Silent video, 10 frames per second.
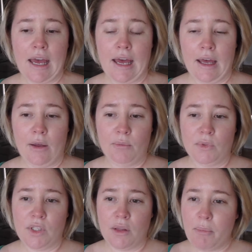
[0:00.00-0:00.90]

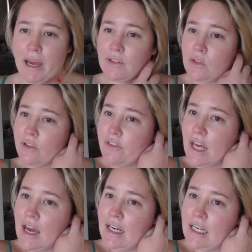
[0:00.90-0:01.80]
So the backstory for
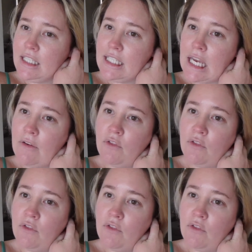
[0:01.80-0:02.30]
that, I needed to get